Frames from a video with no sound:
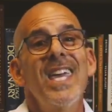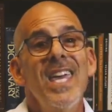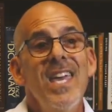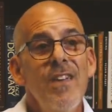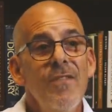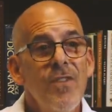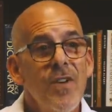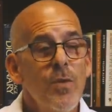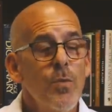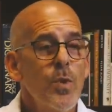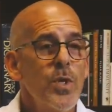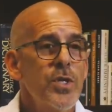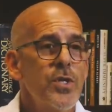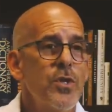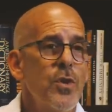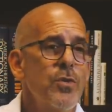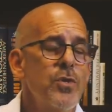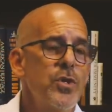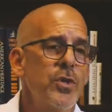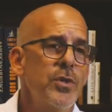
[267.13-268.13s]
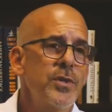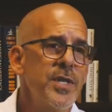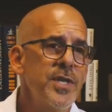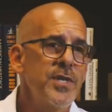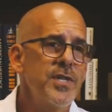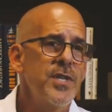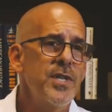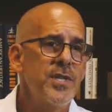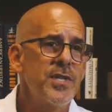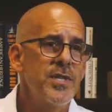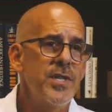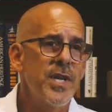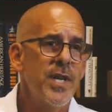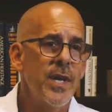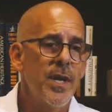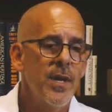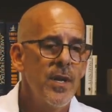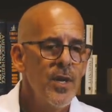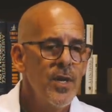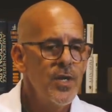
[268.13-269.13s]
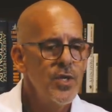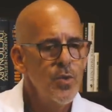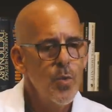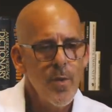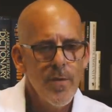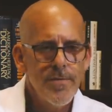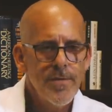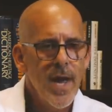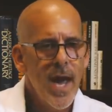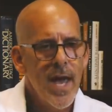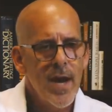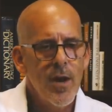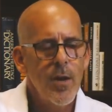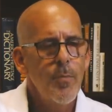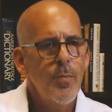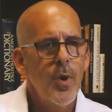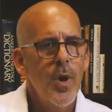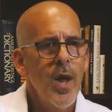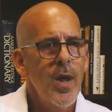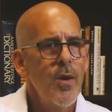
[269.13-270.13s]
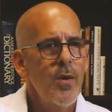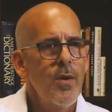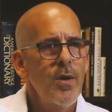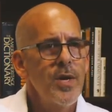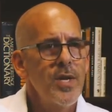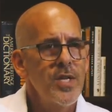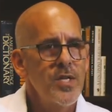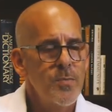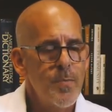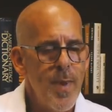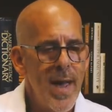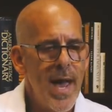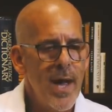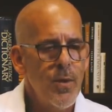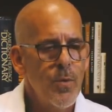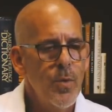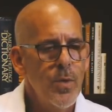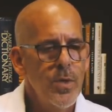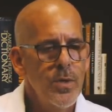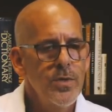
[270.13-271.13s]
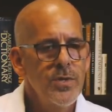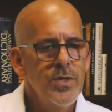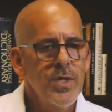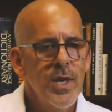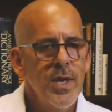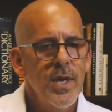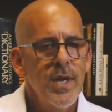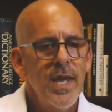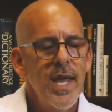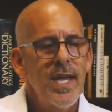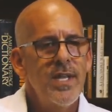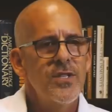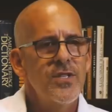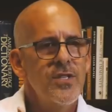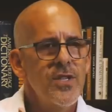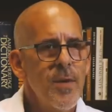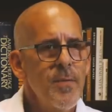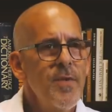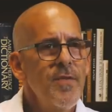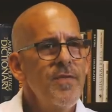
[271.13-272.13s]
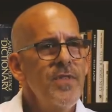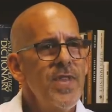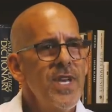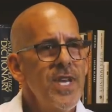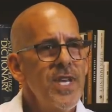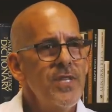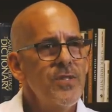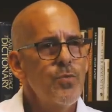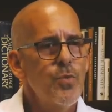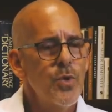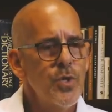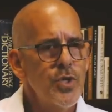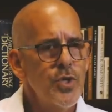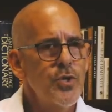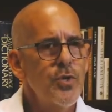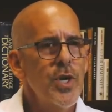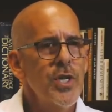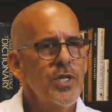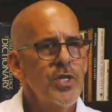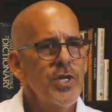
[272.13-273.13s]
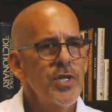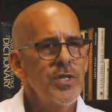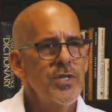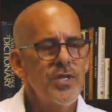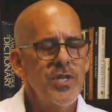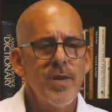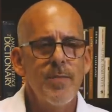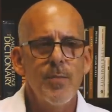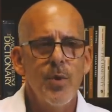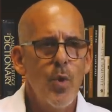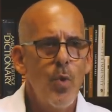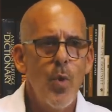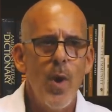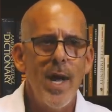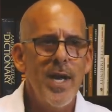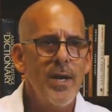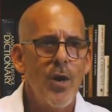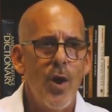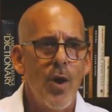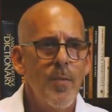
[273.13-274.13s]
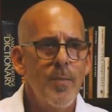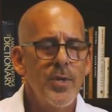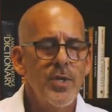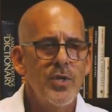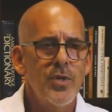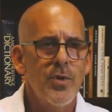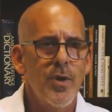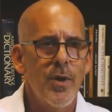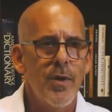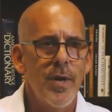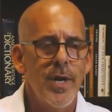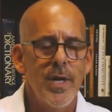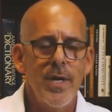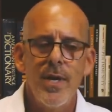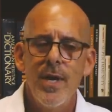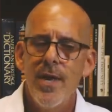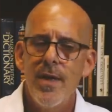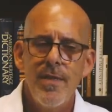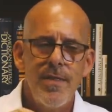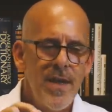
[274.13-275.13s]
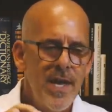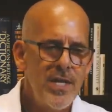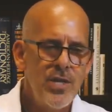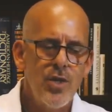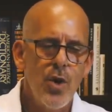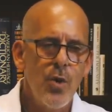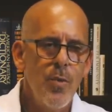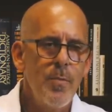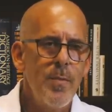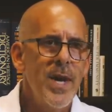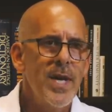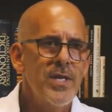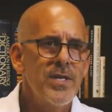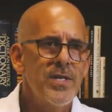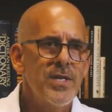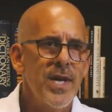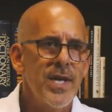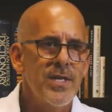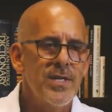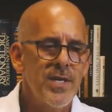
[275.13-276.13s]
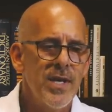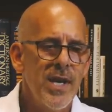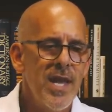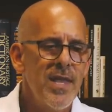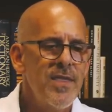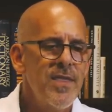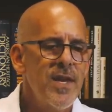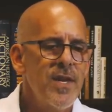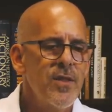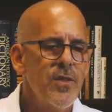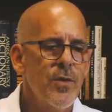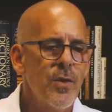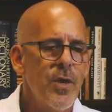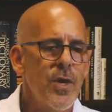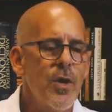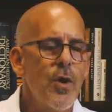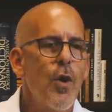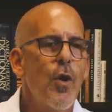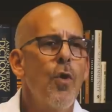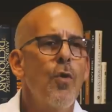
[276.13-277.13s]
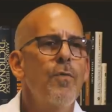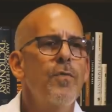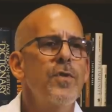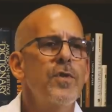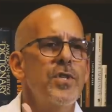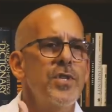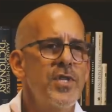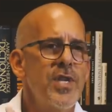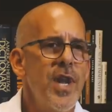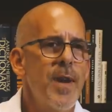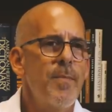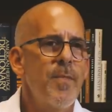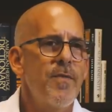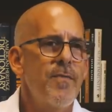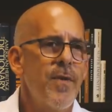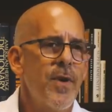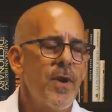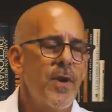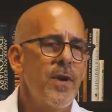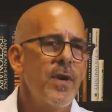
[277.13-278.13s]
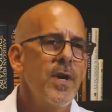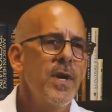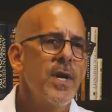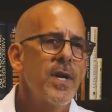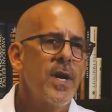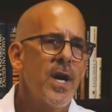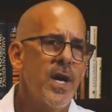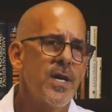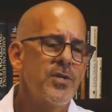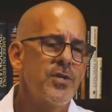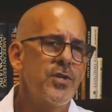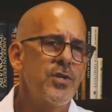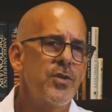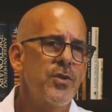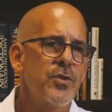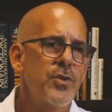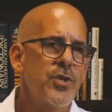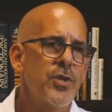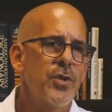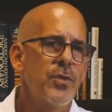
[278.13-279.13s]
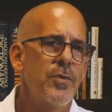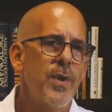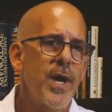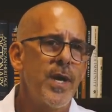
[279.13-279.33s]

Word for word: even with social distancing. So we've got our priorities backwards and some of these restrictions seem quite arbitrary. They don't make sense, and I think they're an overstep of our constitutional